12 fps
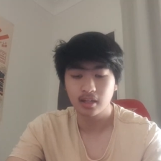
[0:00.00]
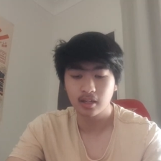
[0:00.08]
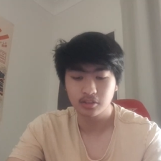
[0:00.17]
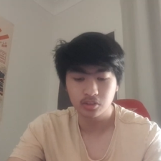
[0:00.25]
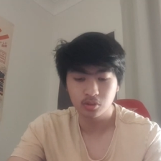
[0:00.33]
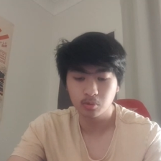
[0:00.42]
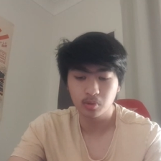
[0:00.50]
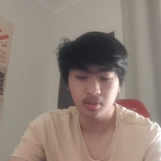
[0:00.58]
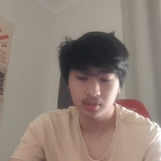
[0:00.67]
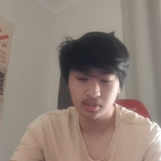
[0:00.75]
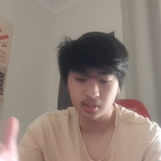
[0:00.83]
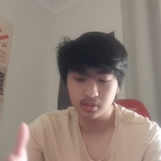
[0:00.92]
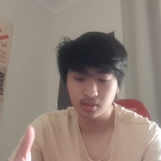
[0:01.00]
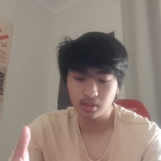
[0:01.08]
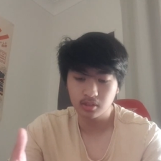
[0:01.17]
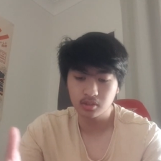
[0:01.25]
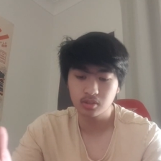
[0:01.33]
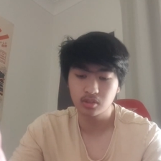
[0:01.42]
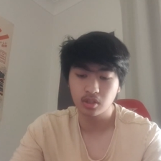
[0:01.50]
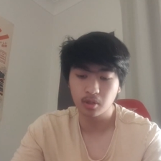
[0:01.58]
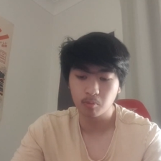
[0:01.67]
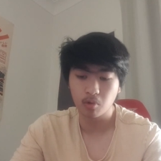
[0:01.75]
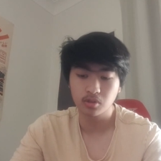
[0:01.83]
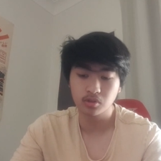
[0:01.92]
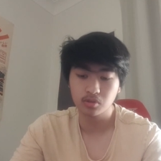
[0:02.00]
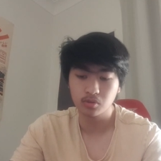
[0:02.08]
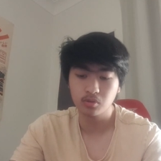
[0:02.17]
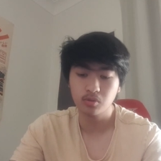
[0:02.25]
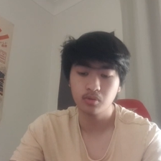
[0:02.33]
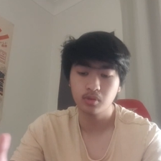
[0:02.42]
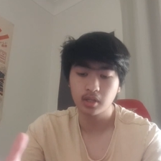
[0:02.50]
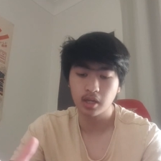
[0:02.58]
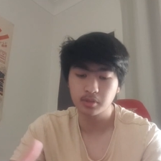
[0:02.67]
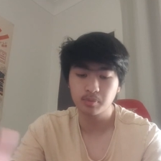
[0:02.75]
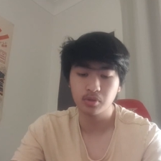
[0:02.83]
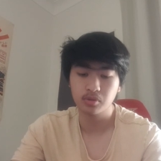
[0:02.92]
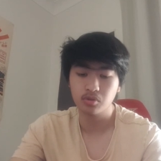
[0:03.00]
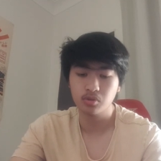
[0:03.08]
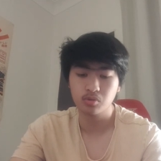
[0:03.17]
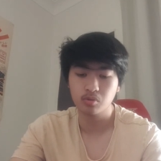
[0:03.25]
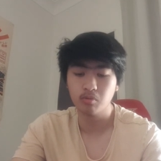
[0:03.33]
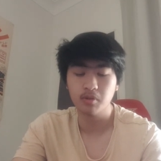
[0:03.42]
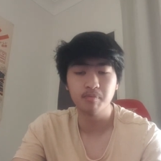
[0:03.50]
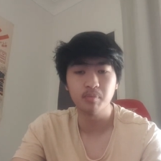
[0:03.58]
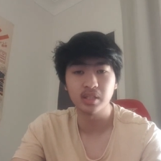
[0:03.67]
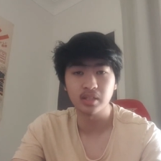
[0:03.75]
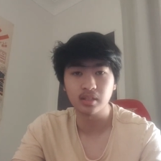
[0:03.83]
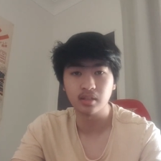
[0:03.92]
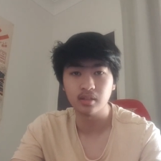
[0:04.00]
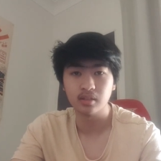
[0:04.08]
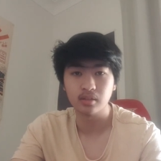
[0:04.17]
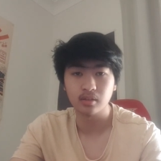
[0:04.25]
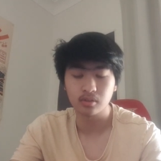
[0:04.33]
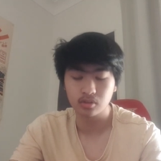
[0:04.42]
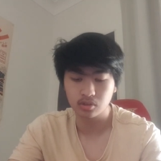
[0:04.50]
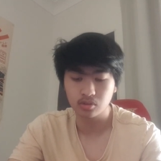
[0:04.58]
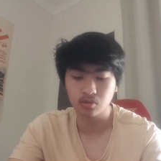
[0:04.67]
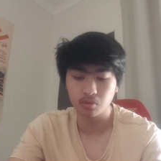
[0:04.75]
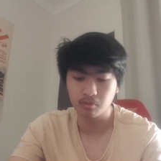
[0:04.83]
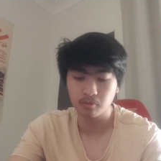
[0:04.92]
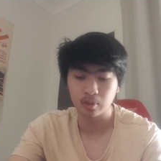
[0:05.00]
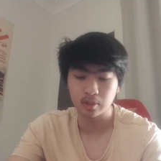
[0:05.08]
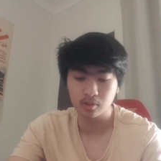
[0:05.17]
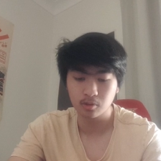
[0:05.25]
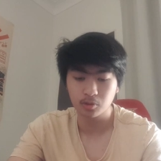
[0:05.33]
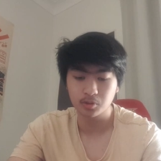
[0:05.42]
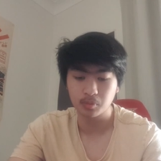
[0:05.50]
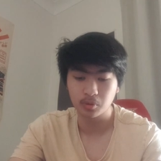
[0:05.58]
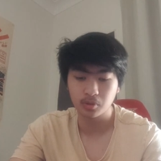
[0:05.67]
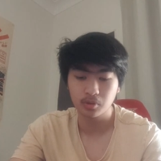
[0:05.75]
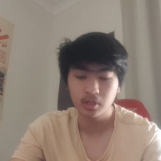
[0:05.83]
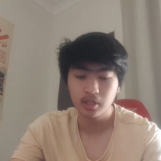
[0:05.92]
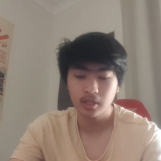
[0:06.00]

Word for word: I still want to set tasks and work to do as per usual with being in dopamine detox mode,